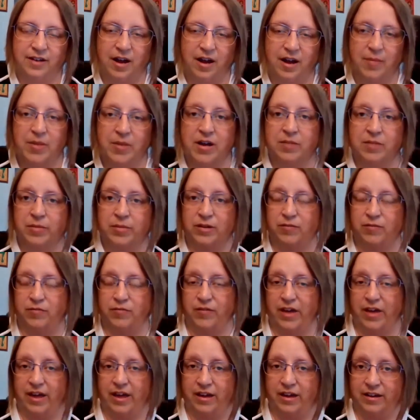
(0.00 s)
I'm not a big
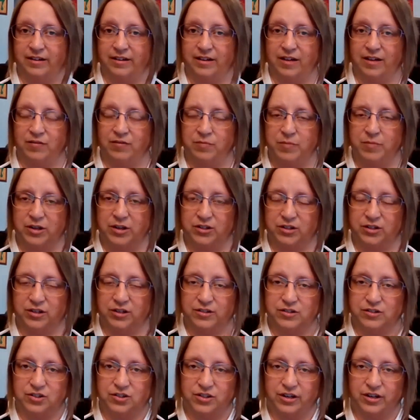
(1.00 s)
fan, I've mentioned
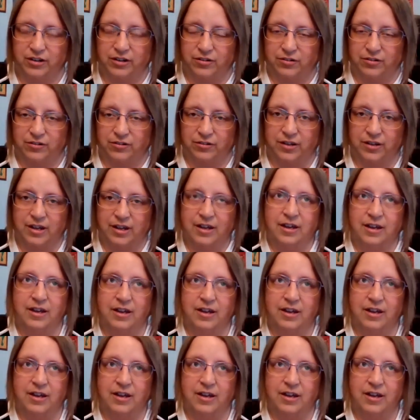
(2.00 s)
on this channel,